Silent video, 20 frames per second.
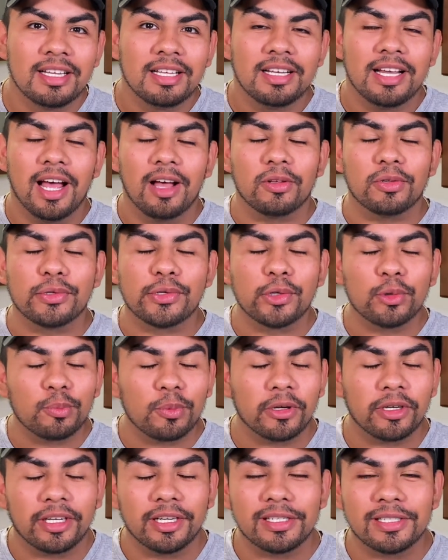Now,
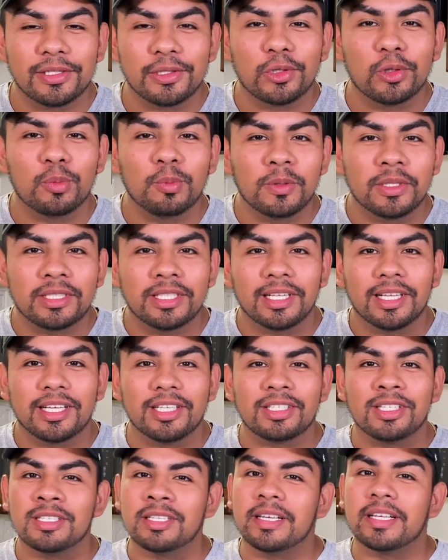super good, super
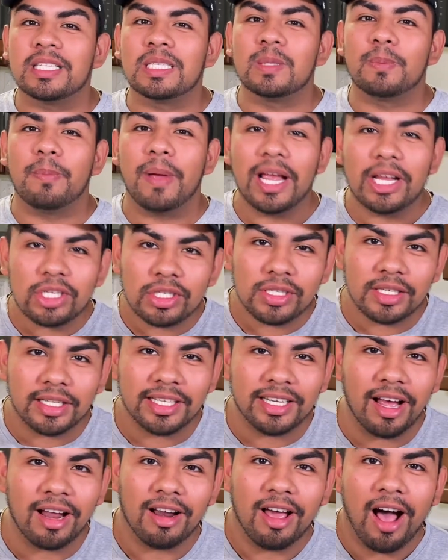delicious,
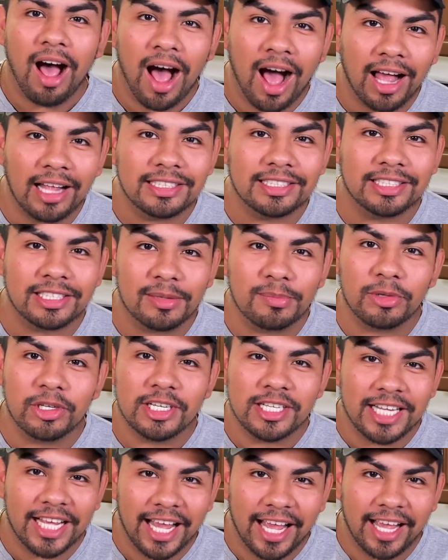especially on a hot summer
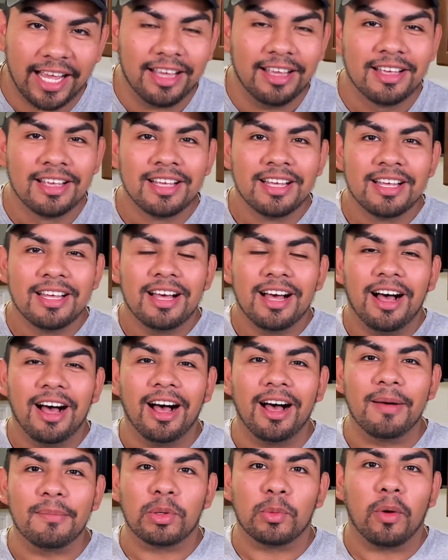day.
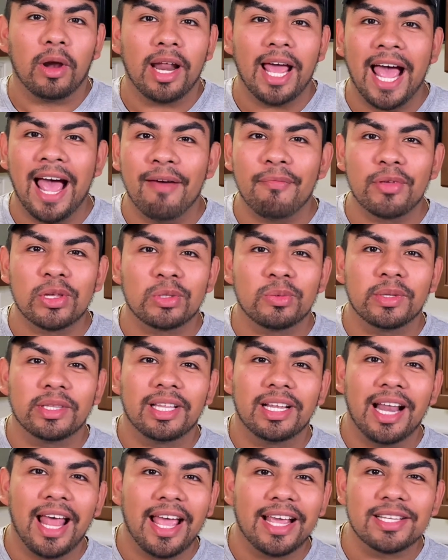You wanna have this with
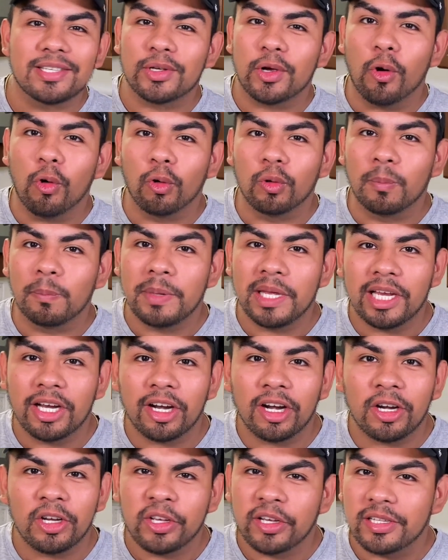a nice cold
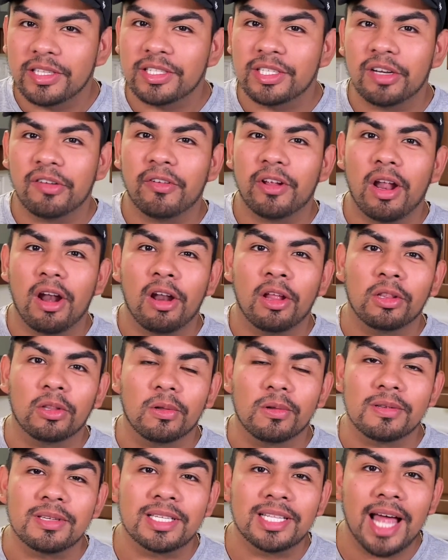beer. You could serve it out on
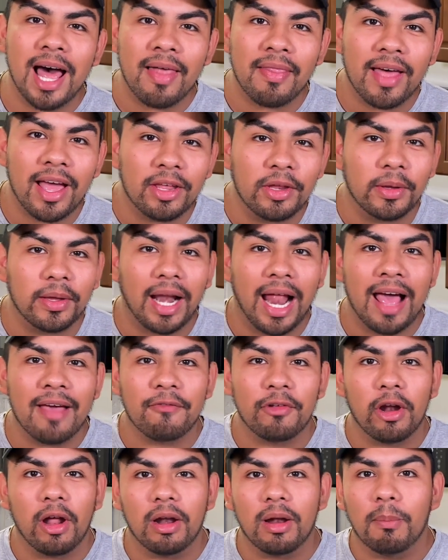tostada. You could have
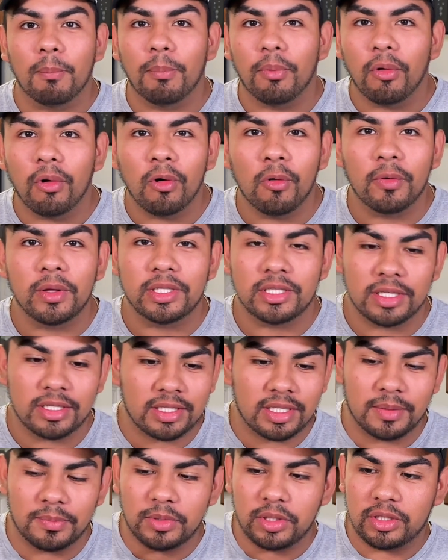it on a bowl with just
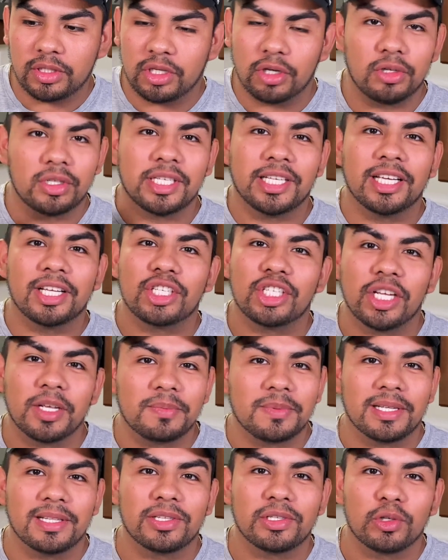some tortilla
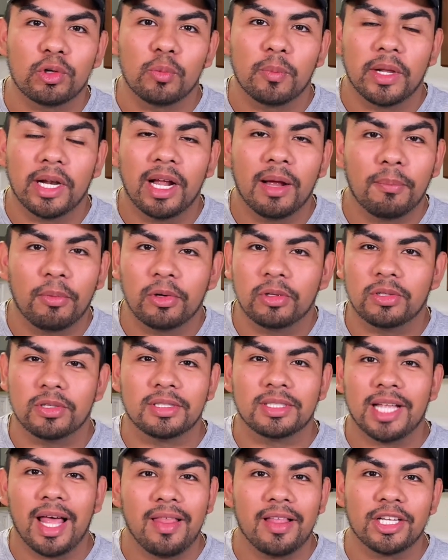chips and scoop it up, or
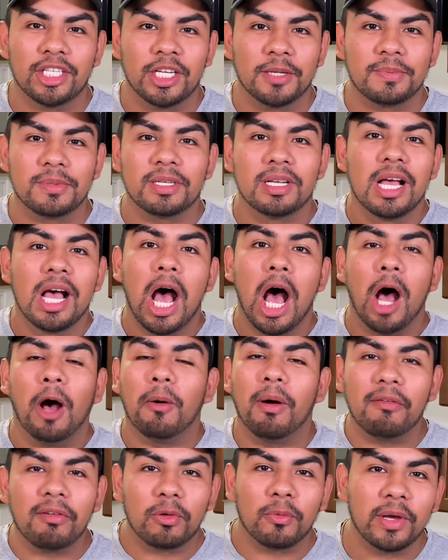tostada chips,
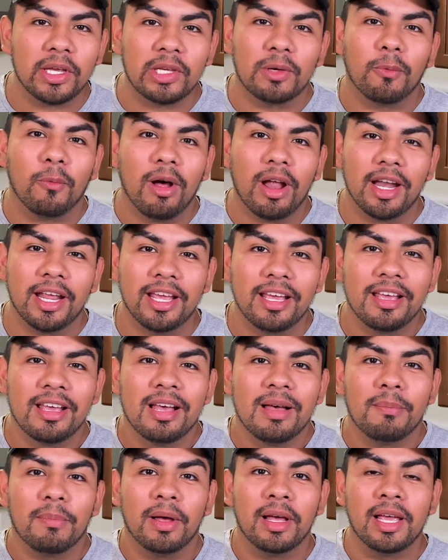however way you want it.
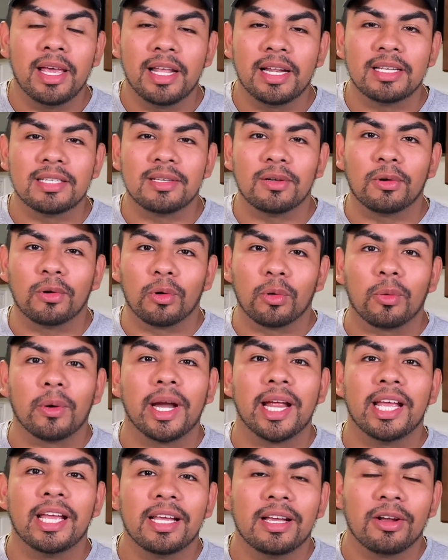But it is a
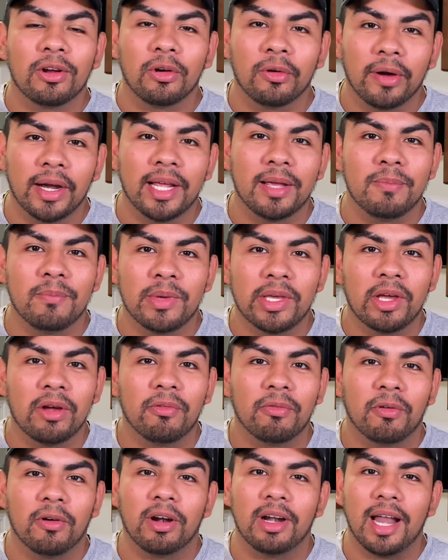great, great meal
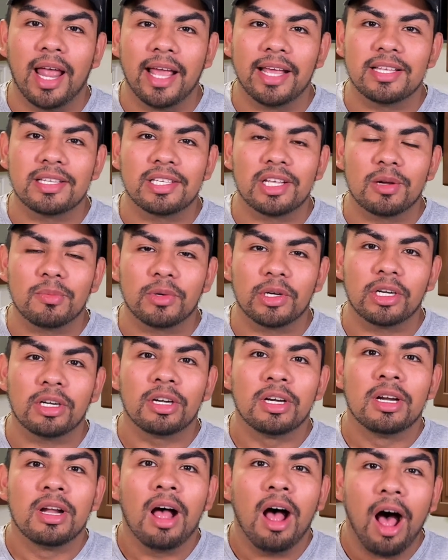for a nice
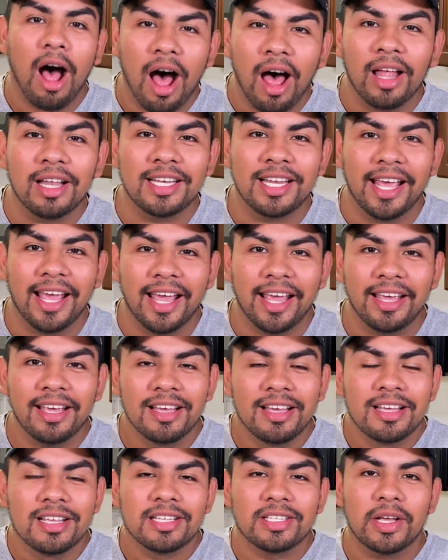summer hot
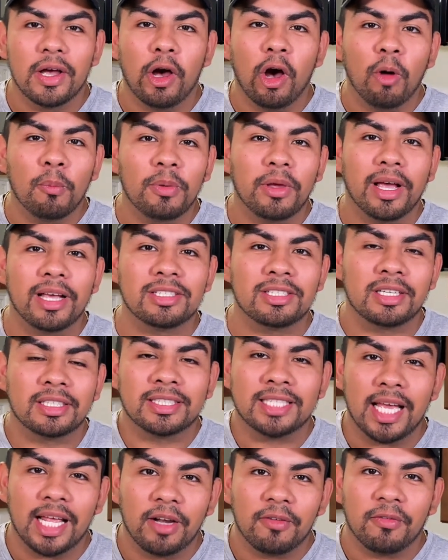day. So I hope you guys are
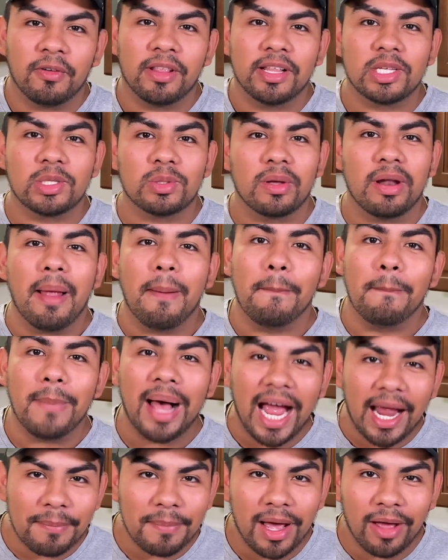excited for this one.
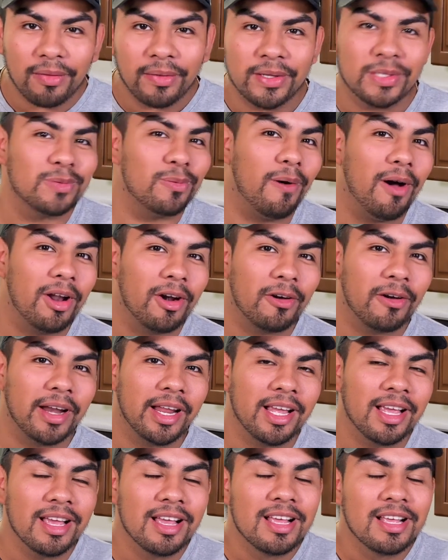My mouth is
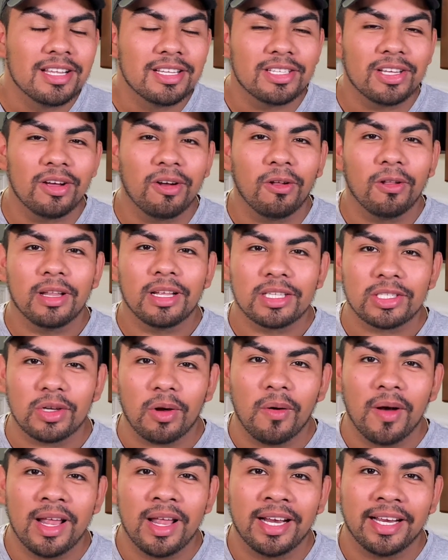watering, so let's
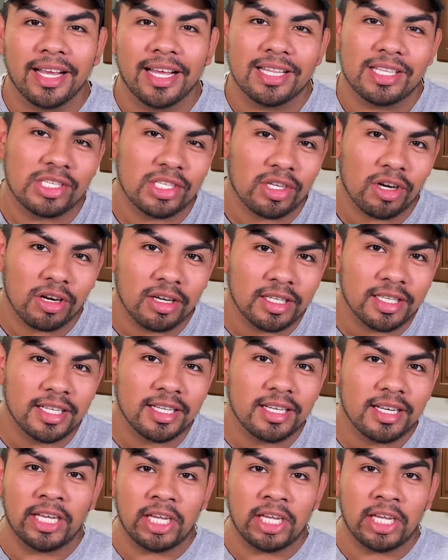go ahead and get started.